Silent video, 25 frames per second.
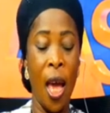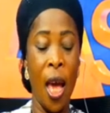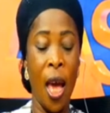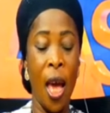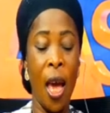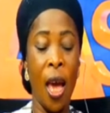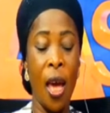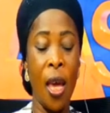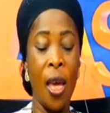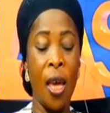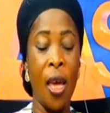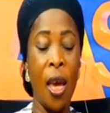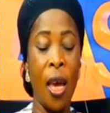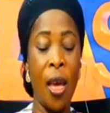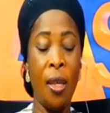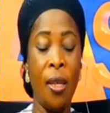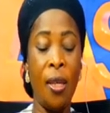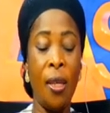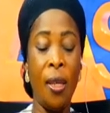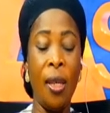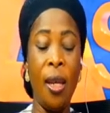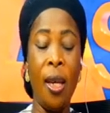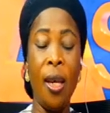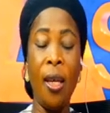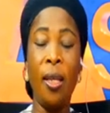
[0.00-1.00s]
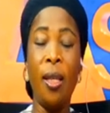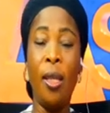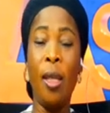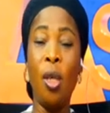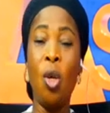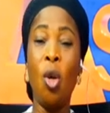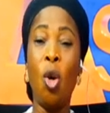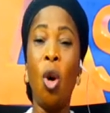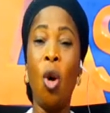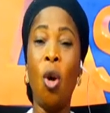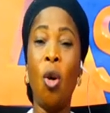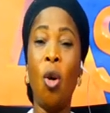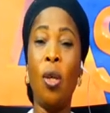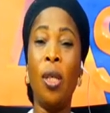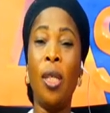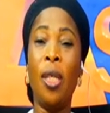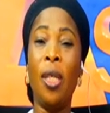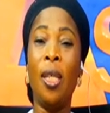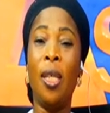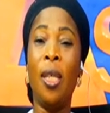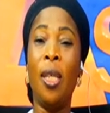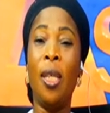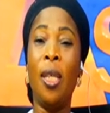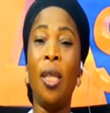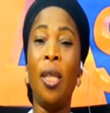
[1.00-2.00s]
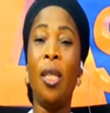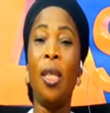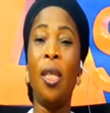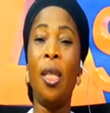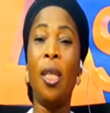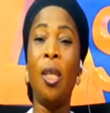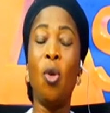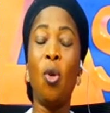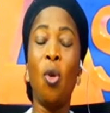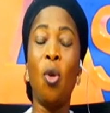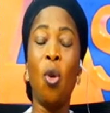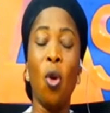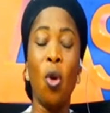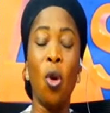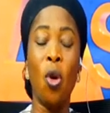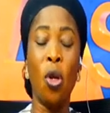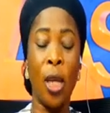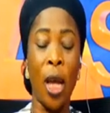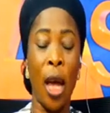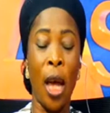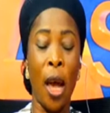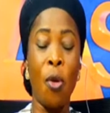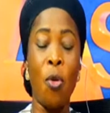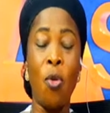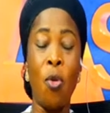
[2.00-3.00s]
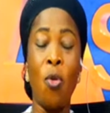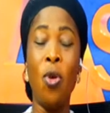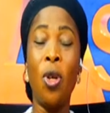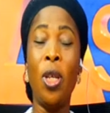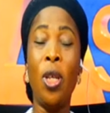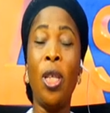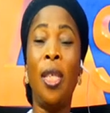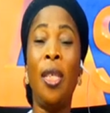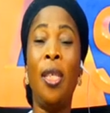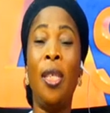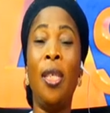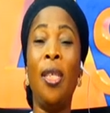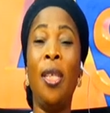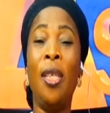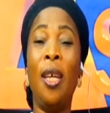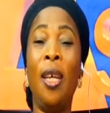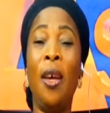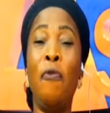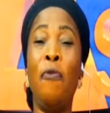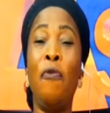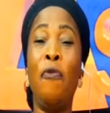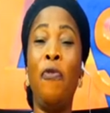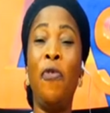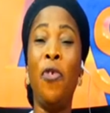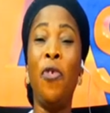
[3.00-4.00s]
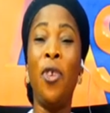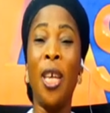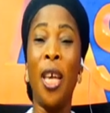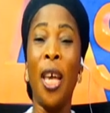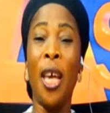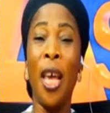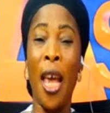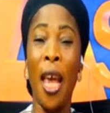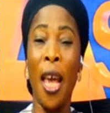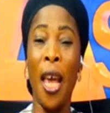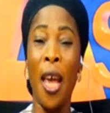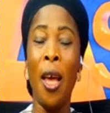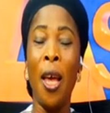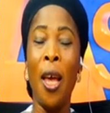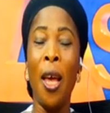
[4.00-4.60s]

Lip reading: eye city gold, city gold a good die fie